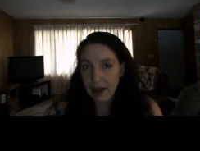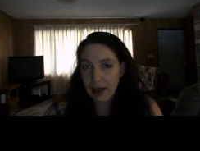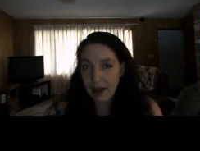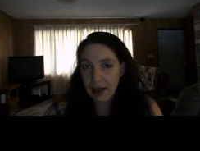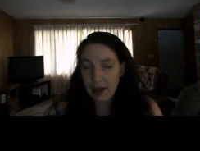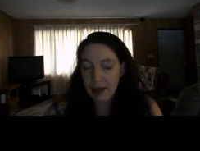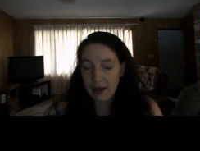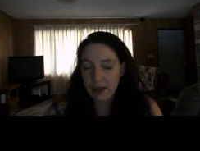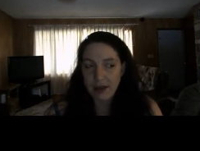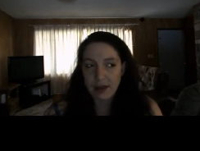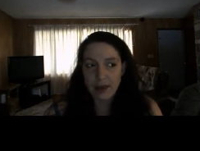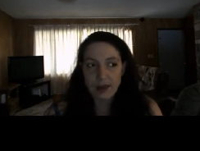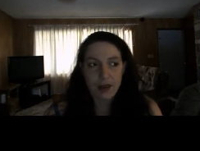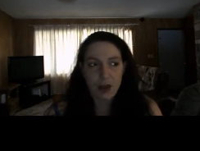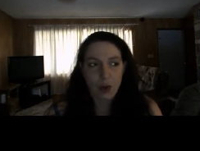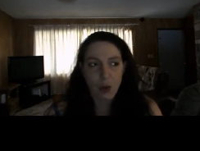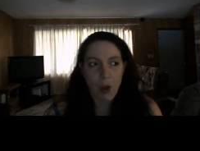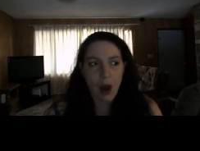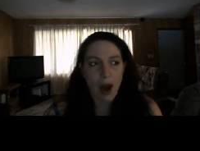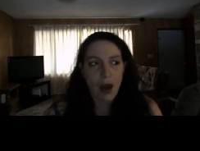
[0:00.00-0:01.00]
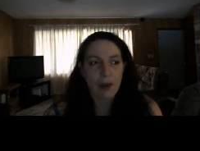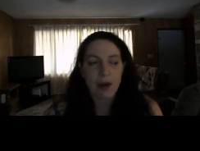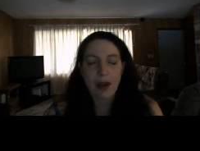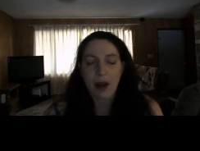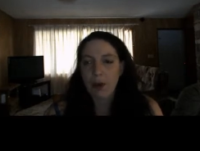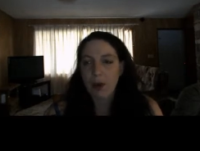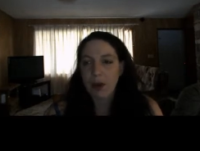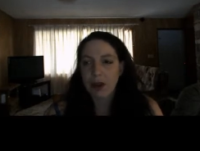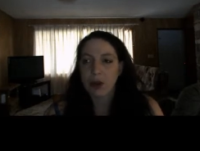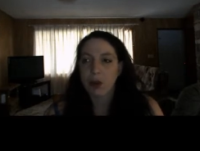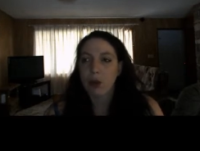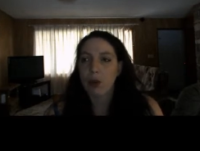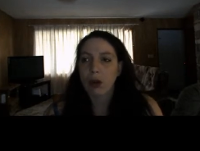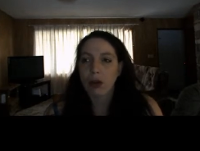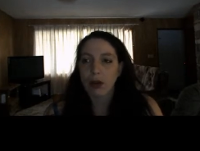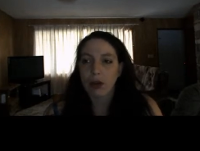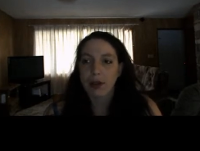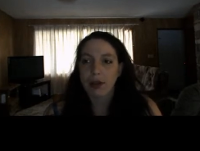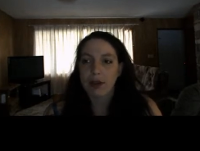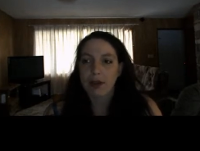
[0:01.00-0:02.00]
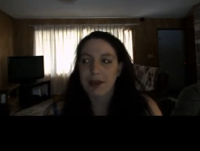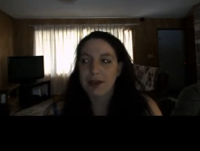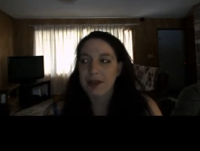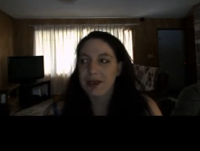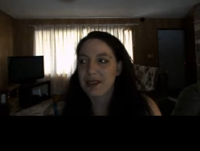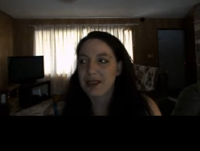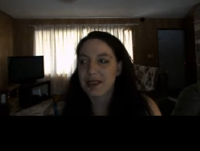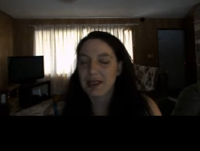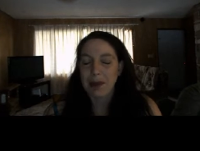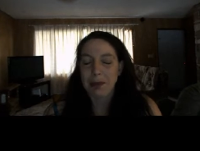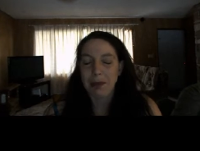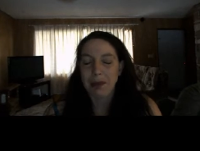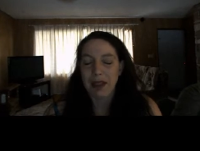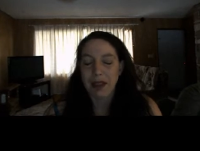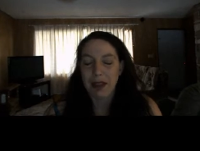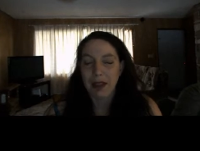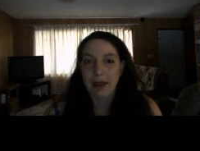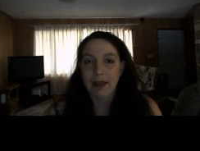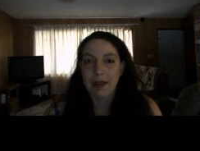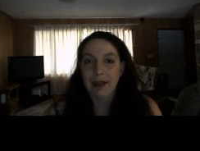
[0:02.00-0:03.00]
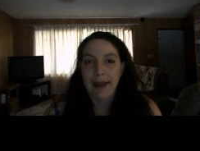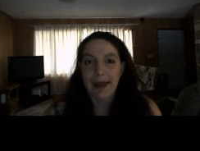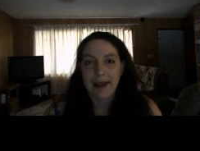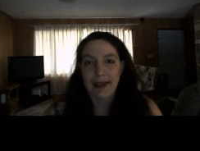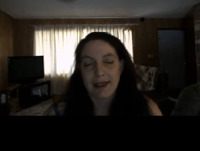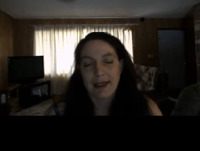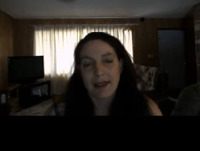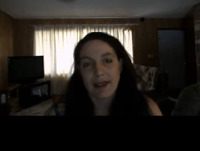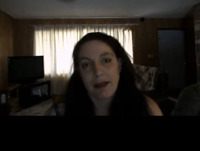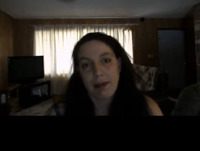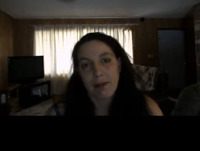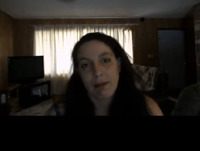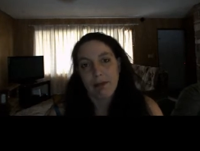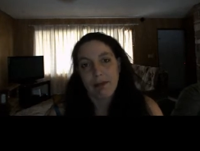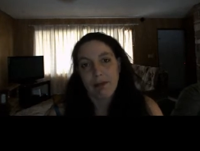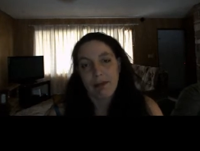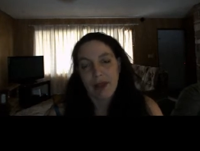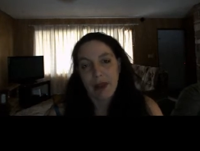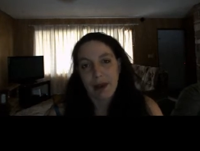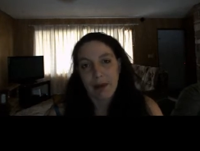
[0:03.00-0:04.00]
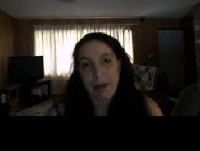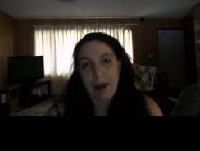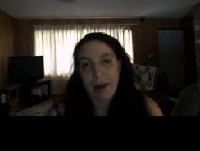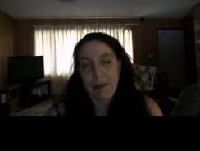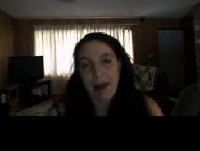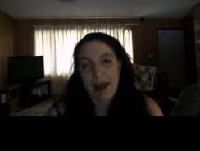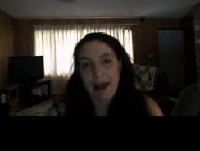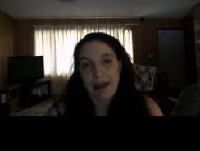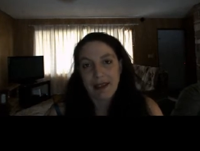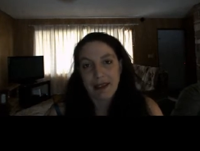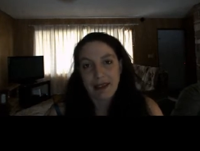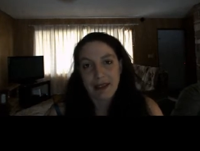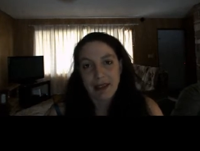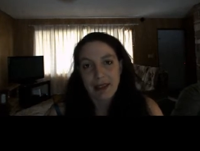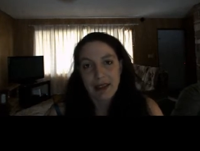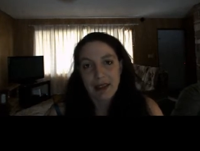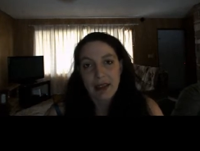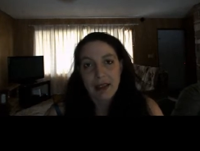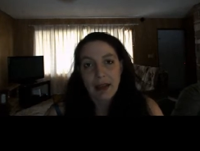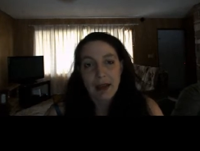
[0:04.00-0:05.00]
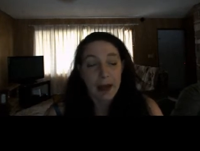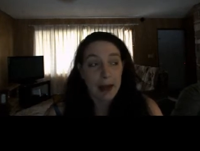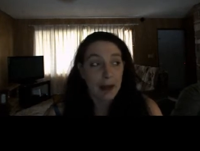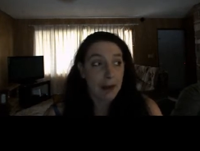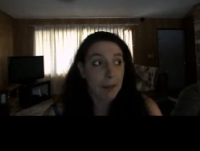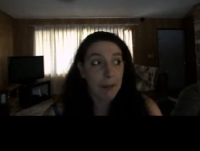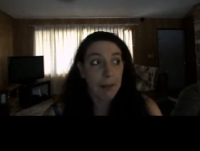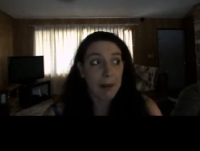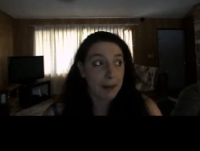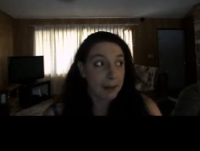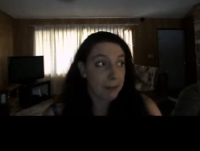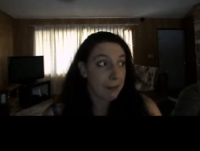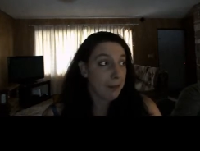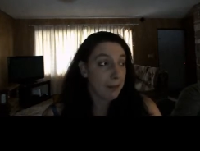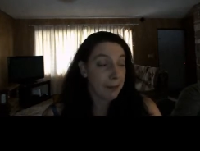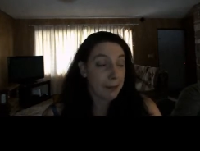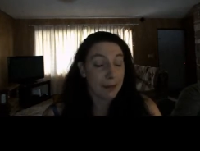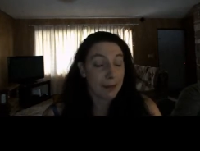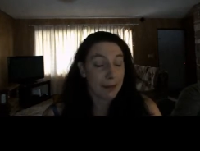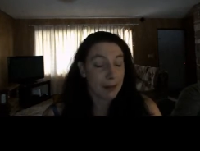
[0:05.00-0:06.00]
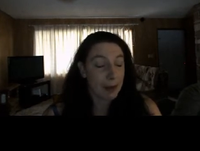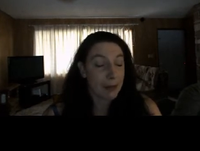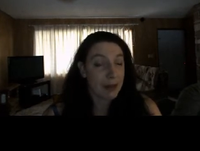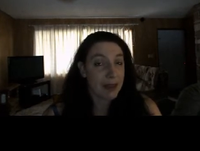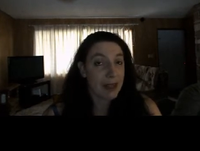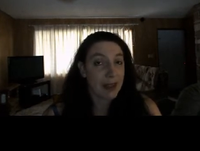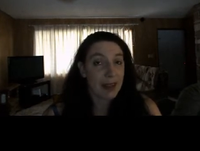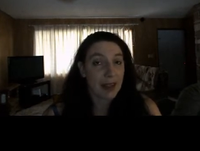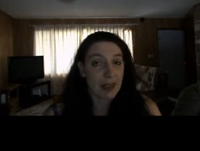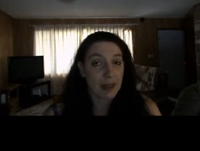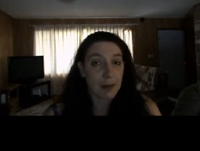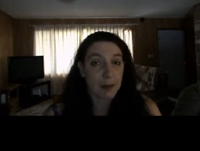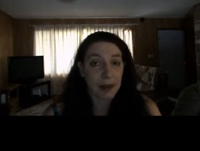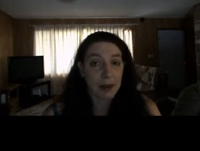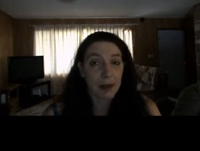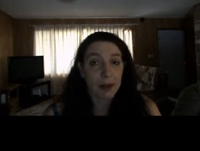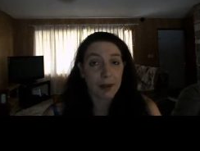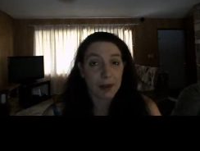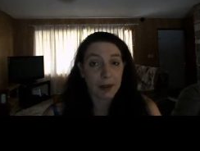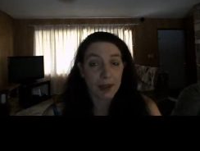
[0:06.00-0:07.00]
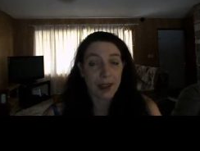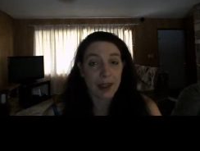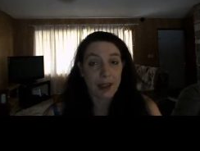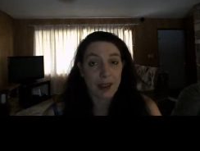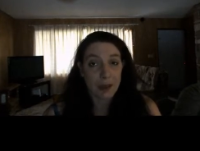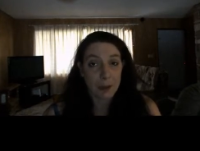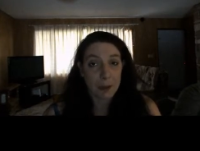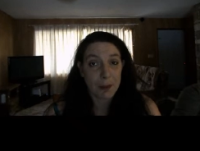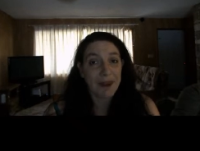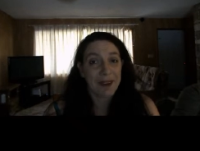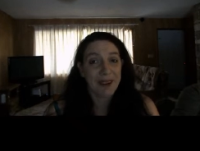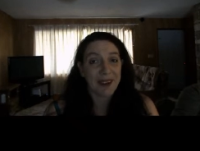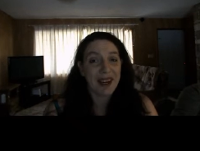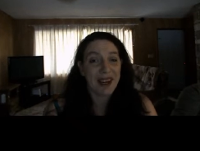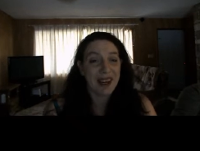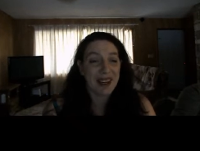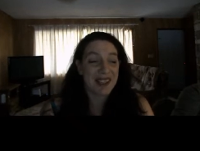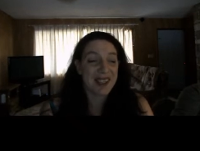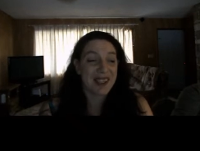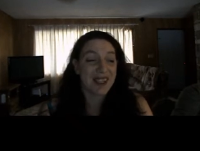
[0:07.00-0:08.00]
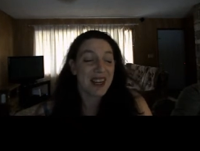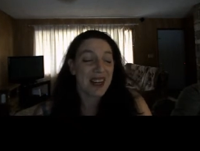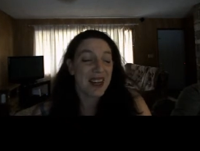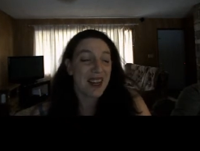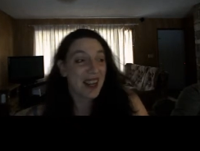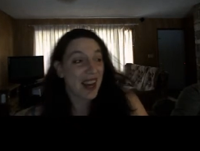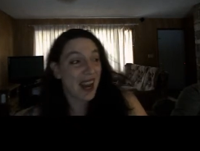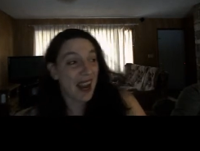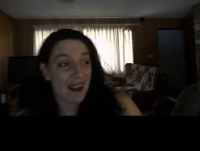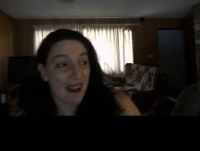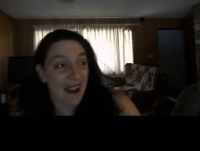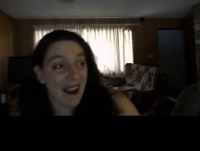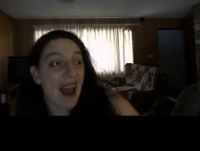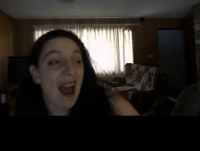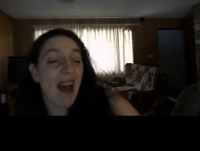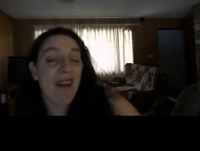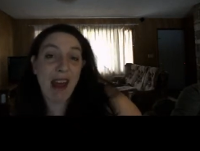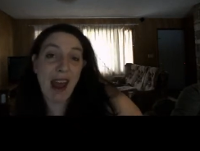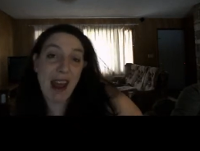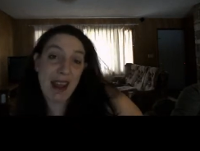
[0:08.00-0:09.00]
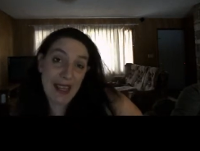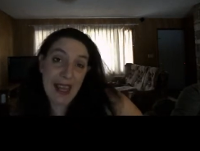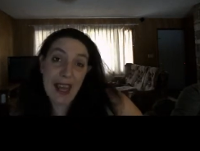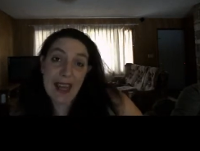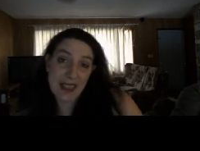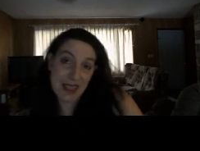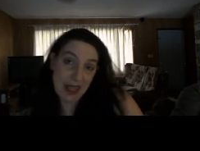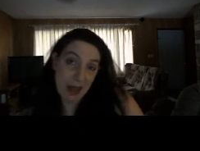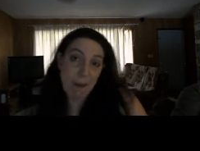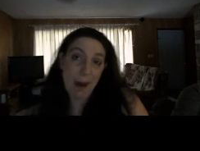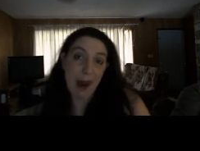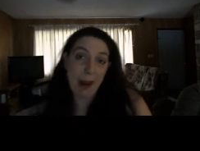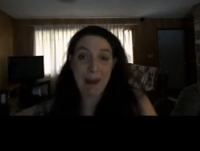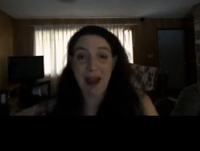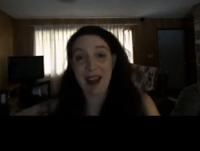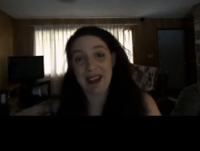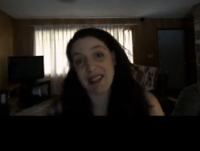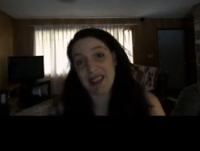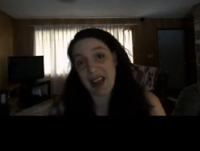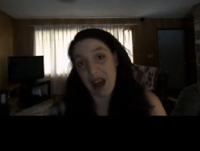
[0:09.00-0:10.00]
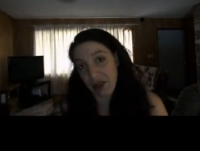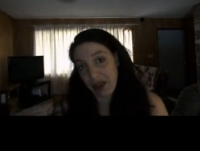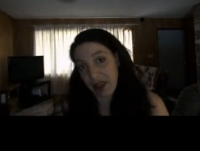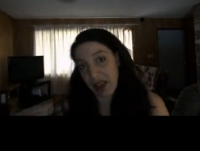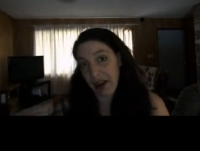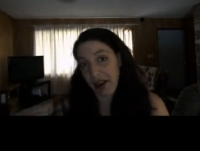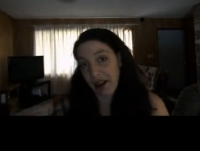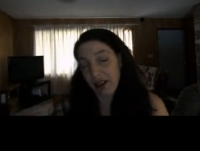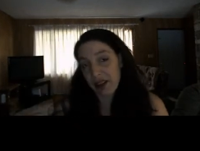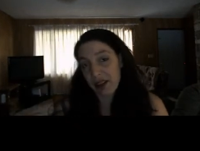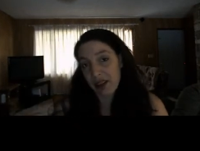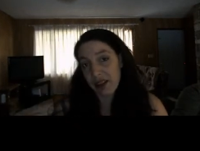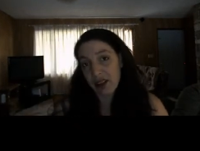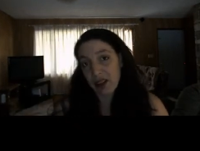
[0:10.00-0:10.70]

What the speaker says: And so why would I want the world to see me less than my best? But let me tell you, it's been a learning experience, and I have had less than my best out there.